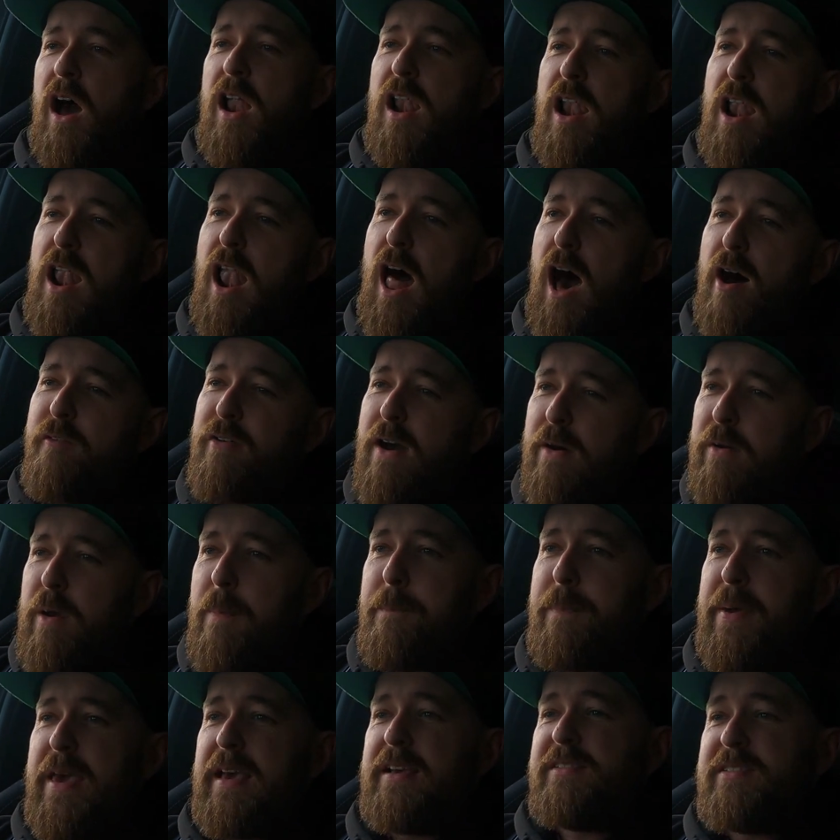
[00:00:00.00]
I love how
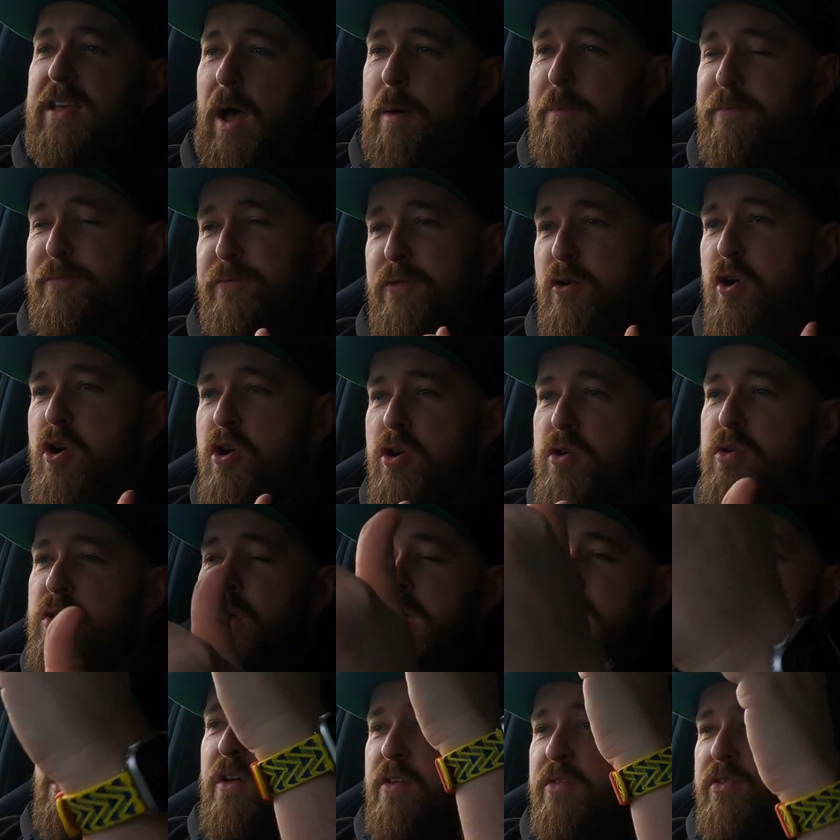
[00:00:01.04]
it picks up
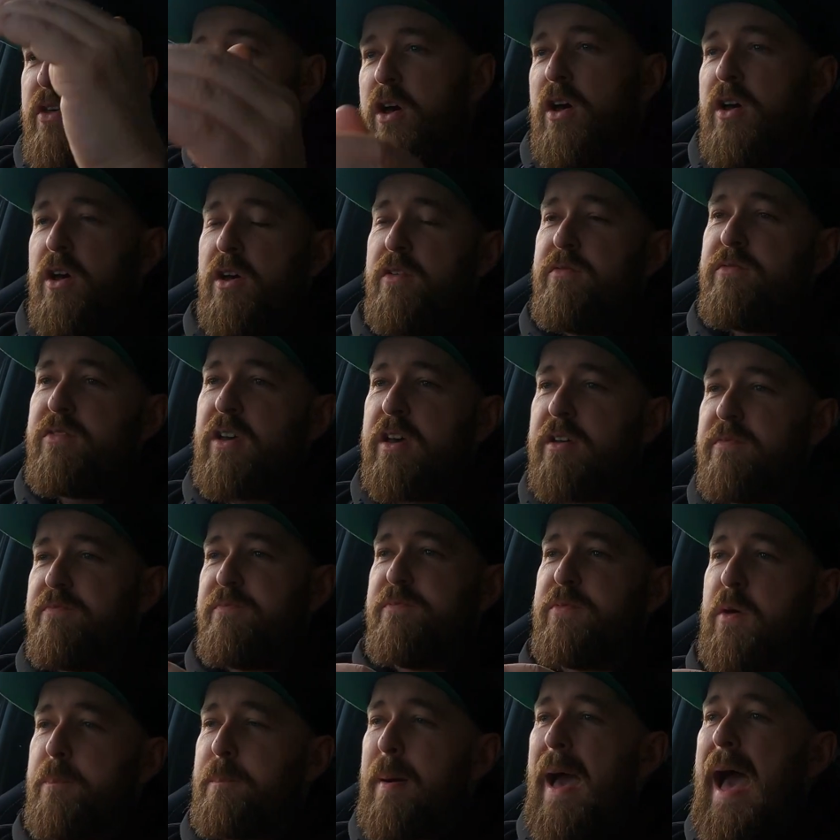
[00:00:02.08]
through
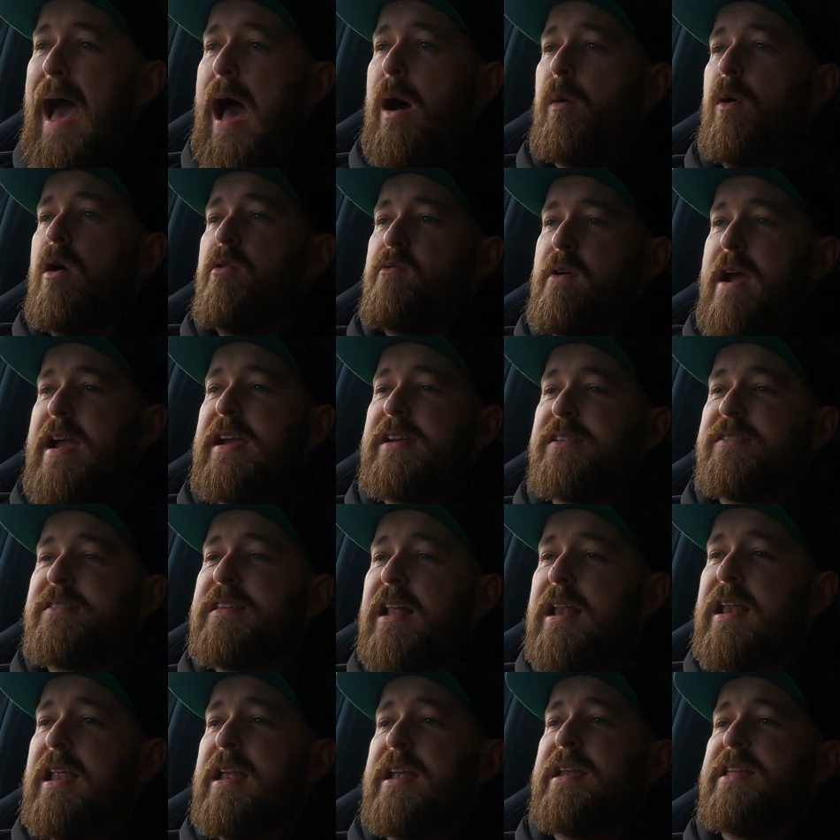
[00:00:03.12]
the power range,
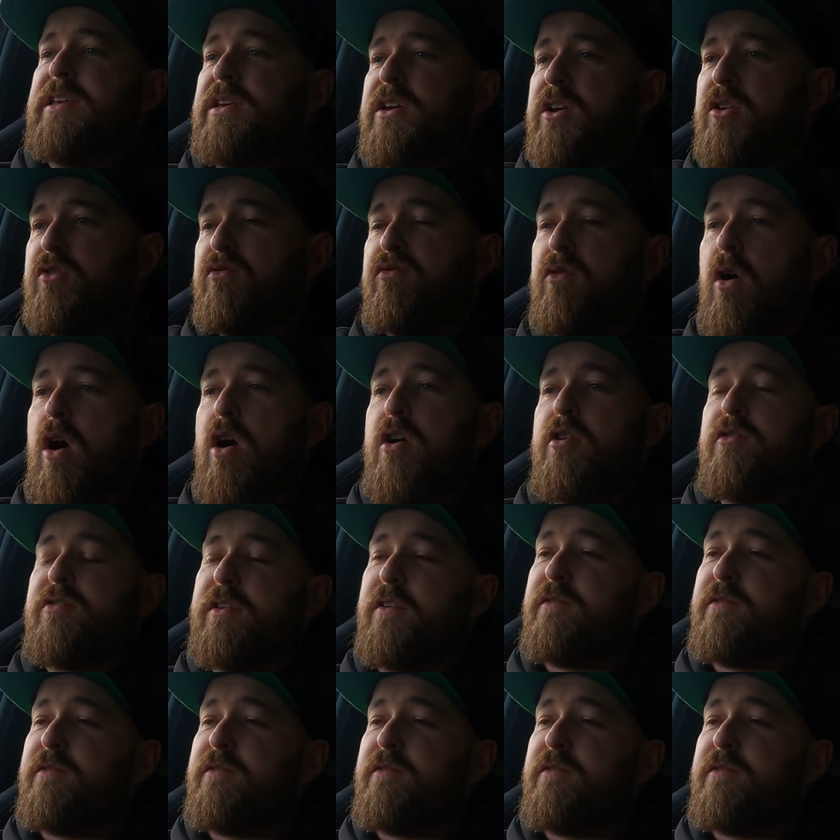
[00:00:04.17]
the linear growth.